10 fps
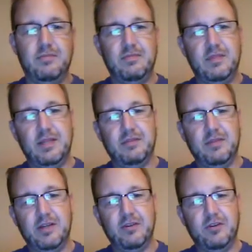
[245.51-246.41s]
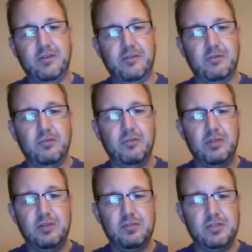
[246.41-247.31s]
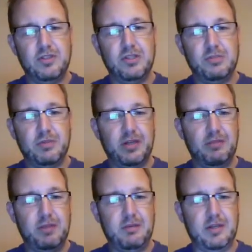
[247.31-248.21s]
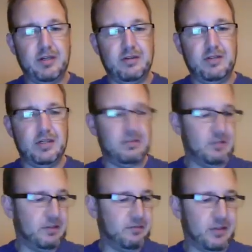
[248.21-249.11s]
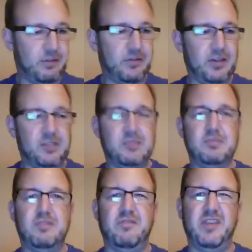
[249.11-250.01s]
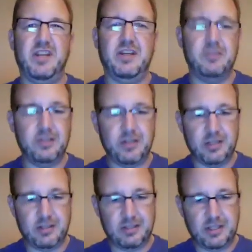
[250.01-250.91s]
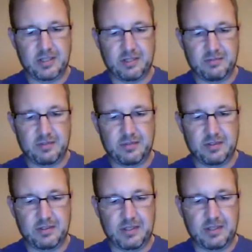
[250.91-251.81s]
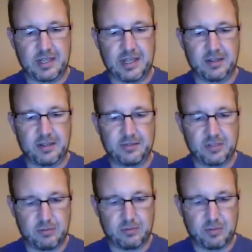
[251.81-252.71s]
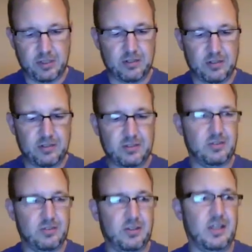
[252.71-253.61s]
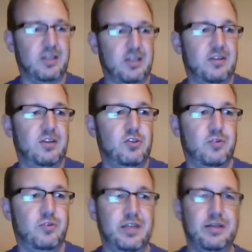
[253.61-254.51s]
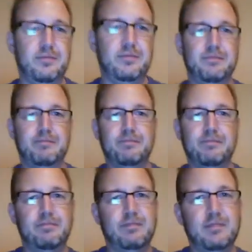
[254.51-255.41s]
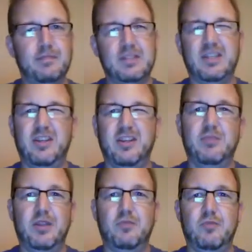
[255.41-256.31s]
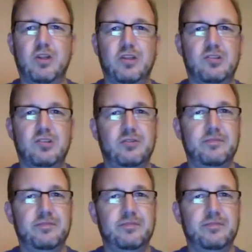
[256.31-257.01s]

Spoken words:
yeah, I don't know if I'm going to be using this, but maybe I'll find a Simpson fan out there to hand off to some, so that they can enjoy that. Because I know me and wallets.